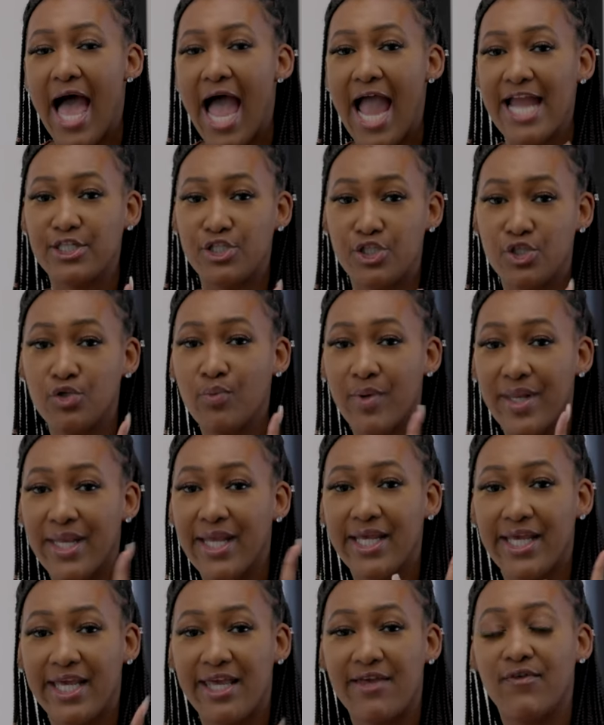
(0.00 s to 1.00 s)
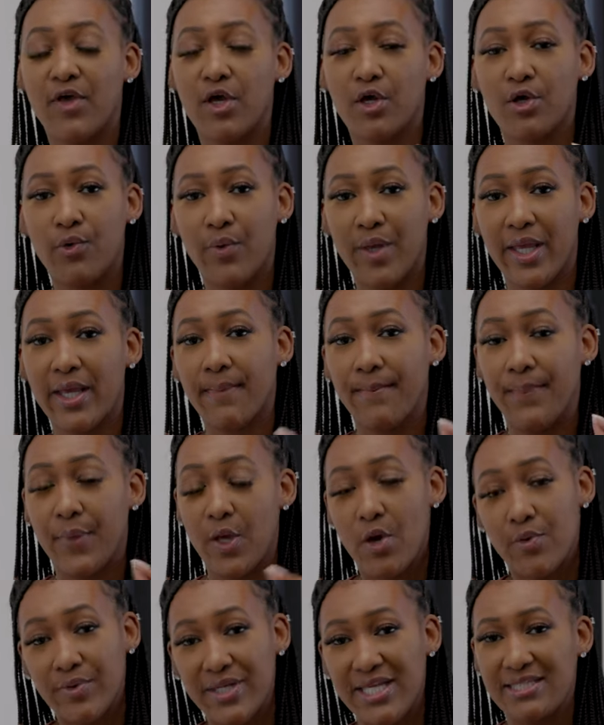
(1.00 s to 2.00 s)
I do want to give a quick
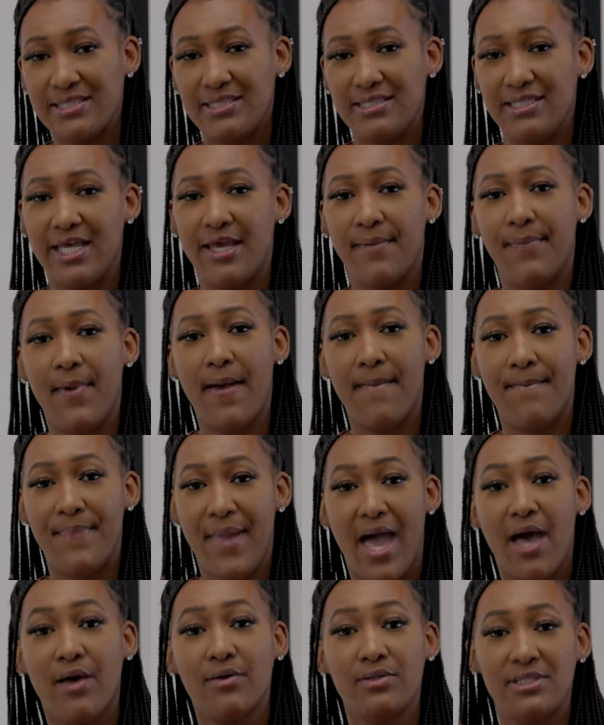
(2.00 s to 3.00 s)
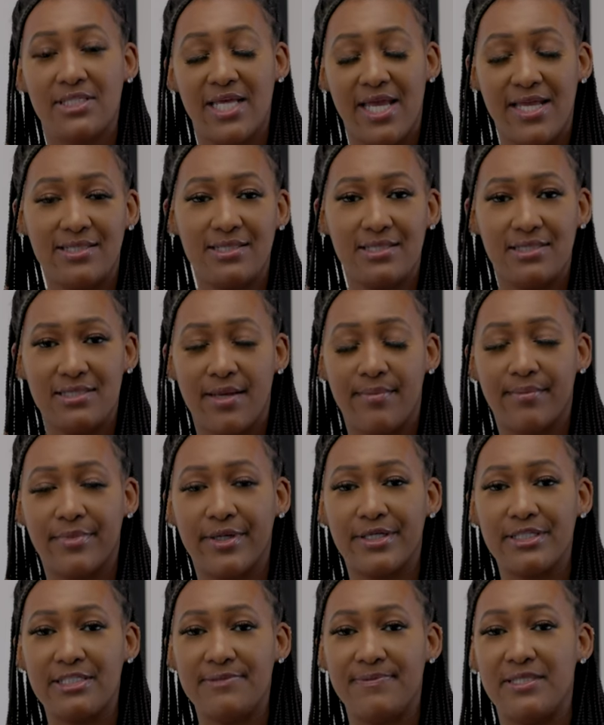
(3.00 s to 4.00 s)
bonus tip about DUNS
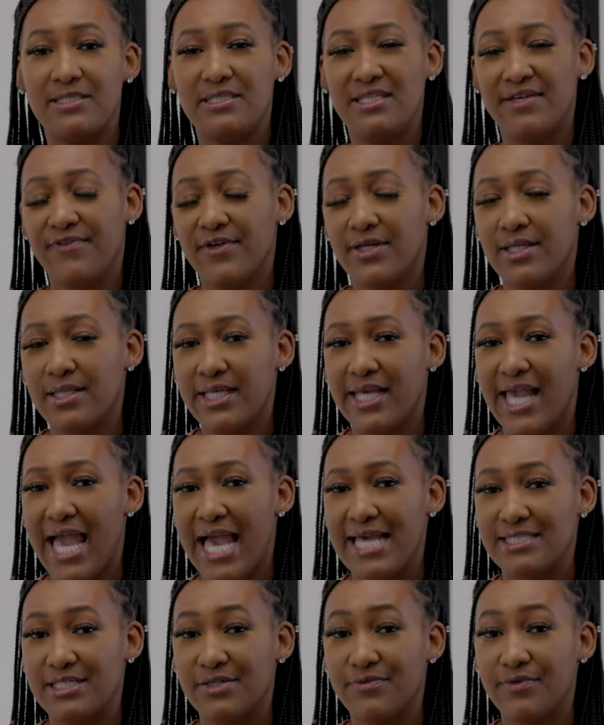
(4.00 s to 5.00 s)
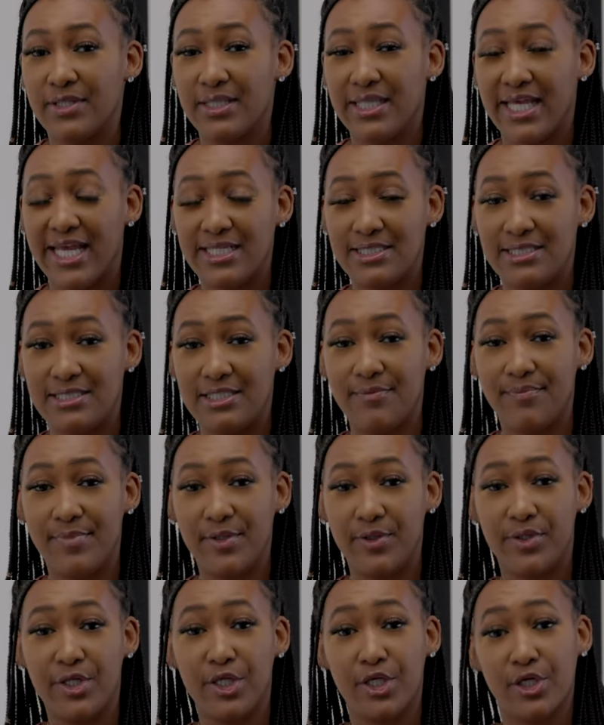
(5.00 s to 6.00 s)
numbers, specifically as it relates to
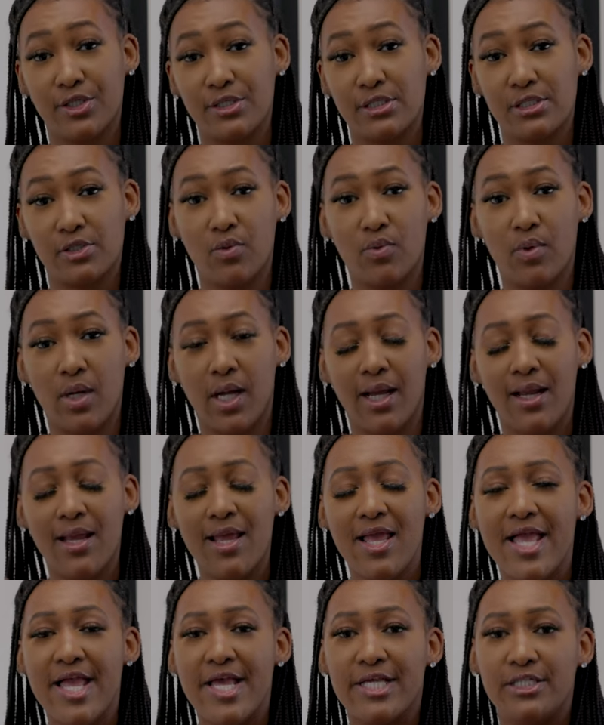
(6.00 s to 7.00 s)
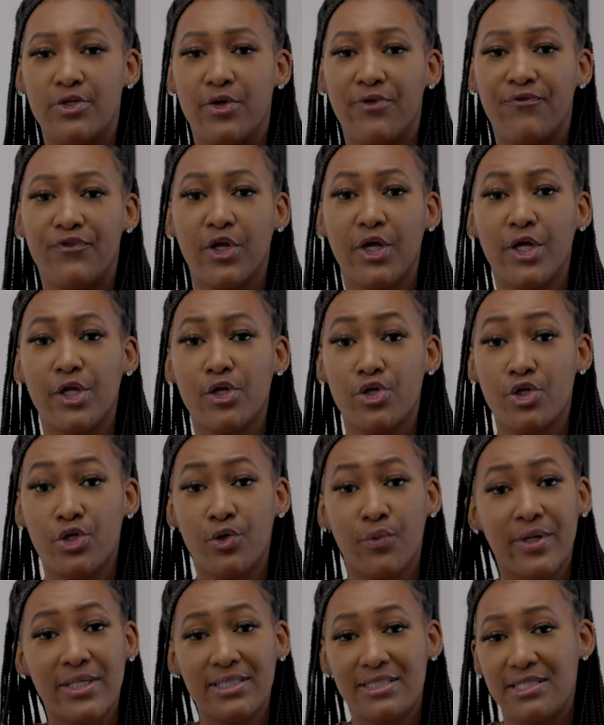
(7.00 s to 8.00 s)
building your score. So if you're
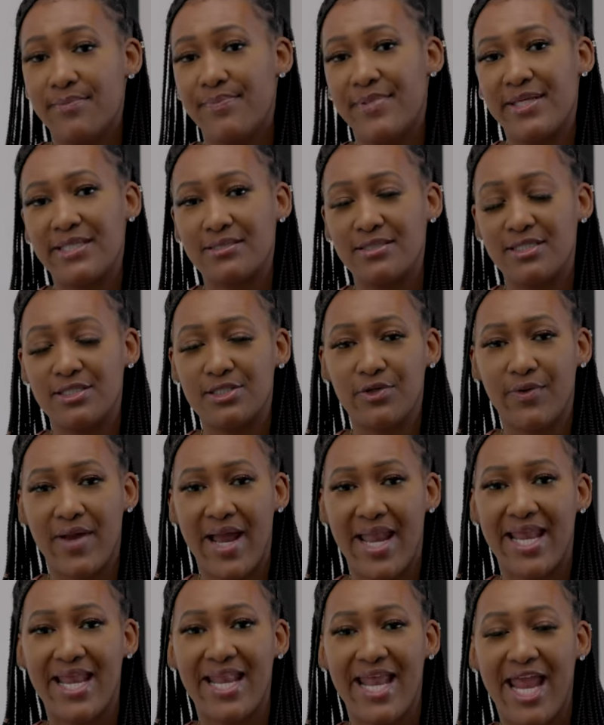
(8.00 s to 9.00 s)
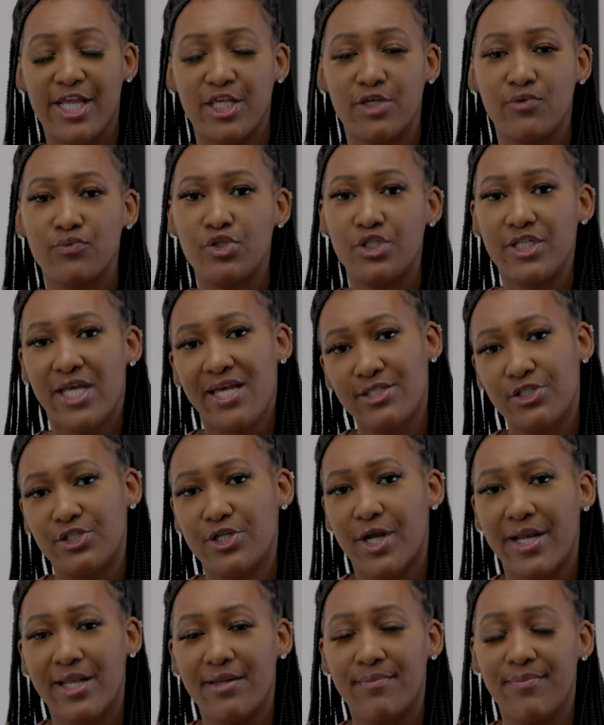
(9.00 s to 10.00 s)
newer to business credit and you just
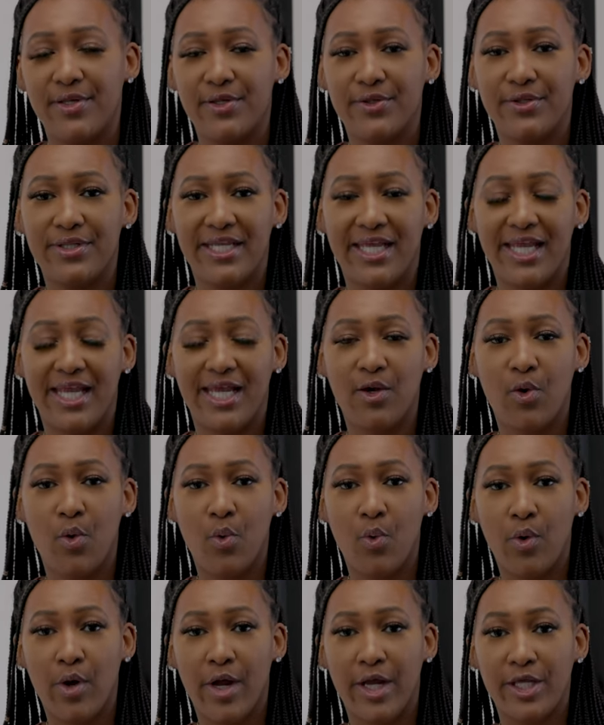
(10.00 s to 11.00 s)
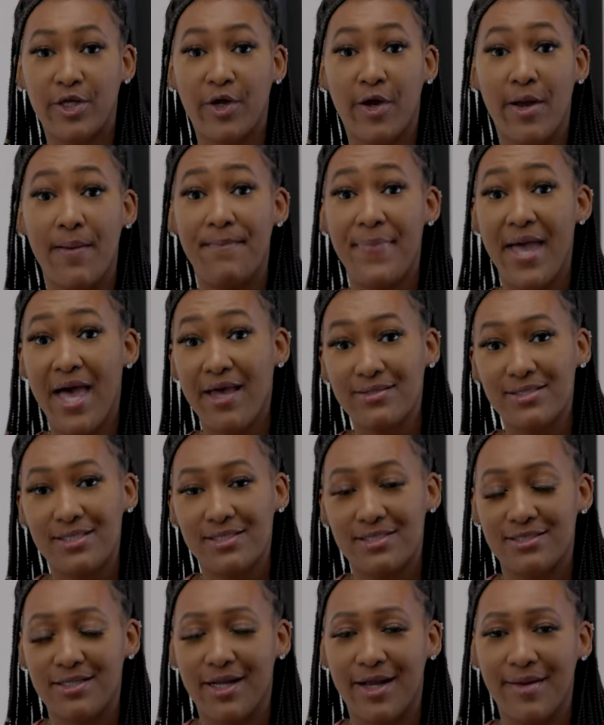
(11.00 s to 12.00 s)
started building or you're about
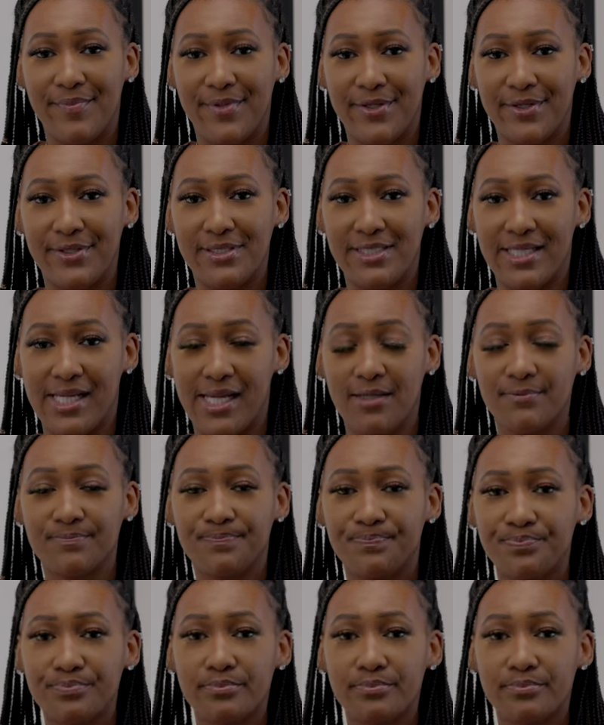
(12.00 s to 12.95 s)
to start building,